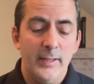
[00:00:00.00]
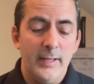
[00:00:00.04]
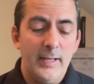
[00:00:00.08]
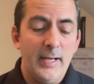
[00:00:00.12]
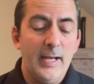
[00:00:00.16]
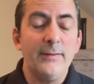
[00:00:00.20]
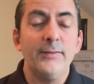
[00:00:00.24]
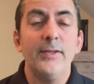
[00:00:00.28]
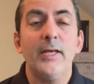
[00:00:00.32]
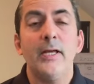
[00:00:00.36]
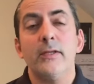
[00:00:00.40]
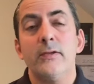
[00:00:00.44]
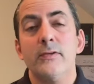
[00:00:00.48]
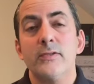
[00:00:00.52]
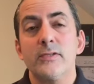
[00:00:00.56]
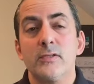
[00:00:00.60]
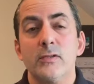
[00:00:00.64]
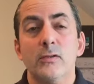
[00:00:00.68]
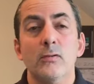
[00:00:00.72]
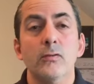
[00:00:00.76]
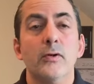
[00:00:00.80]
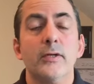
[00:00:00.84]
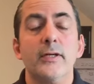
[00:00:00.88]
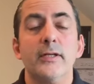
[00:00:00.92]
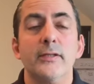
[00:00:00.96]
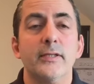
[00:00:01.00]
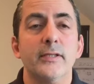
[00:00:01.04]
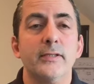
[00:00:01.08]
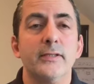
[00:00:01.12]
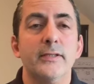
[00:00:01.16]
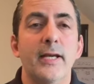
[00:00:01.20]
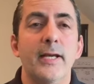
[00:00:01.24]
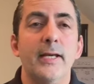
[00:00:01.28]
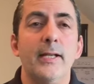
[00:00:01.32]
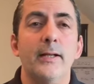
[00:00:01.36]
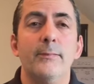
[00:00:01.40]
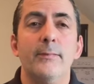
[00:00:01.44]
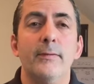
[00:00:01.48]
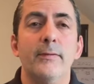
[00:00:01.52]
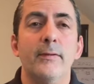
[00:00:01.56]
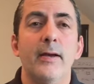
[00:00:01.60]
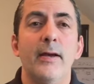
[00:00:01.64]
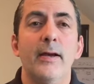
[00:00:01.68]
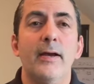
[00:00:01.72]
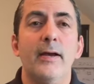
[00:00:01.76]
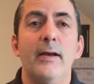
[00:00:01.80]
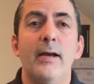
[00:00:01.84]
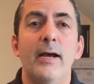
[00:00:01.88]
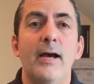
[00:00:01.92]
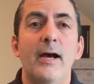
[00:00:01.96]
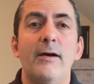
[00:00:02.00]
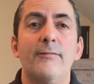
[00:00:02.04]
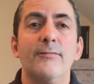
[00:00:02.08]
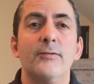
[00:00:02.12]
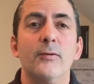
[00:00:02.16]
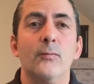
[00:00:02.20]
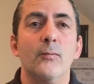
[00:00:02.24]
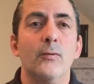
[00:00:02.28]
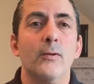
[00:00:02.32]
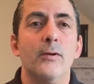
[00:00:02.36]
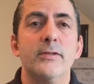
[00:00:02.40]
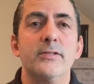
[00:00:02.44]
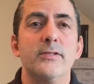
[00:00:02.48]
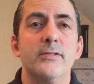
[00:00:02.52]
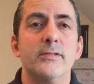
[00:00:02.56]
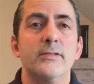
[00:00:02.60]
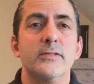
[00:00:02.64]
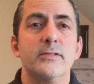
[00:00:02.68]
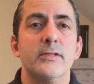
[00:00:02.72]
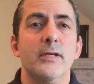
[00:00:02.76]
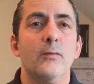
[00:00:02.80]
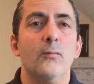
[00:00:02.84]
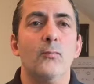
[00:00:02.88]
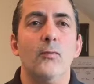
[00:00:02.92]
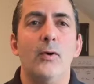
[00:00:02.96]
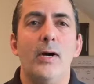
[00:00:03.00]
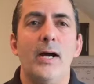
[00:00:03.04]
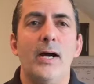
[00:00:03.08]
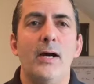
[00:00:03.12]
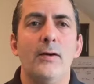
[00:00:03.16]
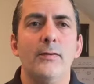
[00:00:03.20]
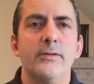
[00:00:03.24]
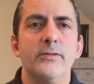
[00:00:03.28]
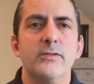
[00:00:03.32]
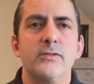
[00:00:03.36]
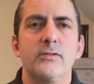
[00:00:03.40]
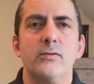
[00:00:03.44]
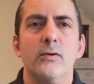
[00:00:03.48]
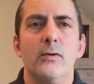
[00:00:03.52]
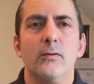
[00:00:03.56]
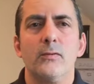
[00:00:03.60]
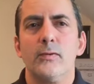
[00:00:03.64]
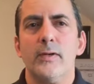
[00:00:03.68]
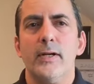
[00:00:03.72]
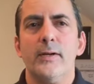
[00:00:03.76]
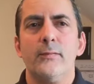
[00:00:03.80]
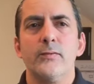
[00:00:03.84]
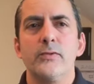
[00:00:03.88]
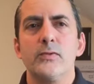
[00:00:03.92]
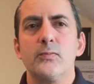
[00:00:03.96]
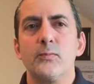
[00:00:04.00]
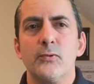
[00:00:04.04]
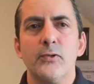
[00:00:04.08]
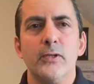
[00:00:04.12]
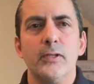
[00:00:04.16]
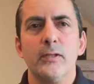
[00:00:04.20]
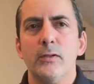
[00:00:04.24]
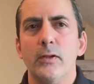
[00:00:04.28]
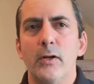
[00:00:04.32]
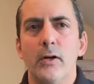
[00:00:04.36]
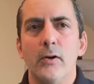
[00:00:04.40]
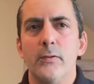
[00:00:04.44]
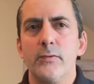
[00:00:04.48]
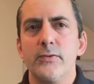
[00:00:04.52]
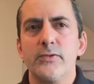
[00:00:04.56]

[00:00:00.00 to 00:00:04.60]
And then you look at the data afterwards and you say, wow, this stroke rate was pretty low.